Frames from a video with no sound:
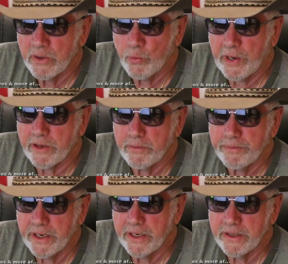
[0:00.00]

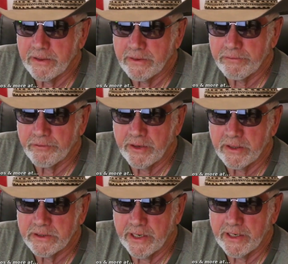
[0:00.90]
Wikipedia, the free
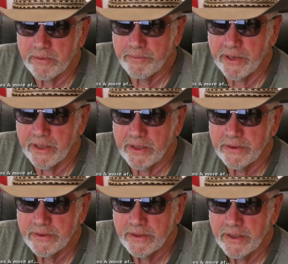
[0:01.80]
encyclopedia
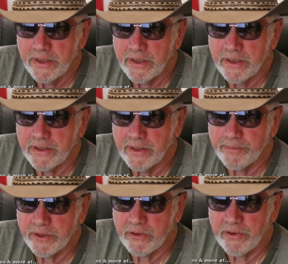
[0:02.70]
on
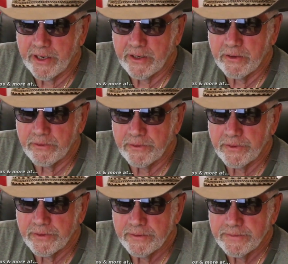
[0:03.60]
Hippocratic
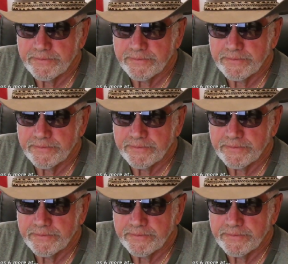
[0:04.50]
Oath.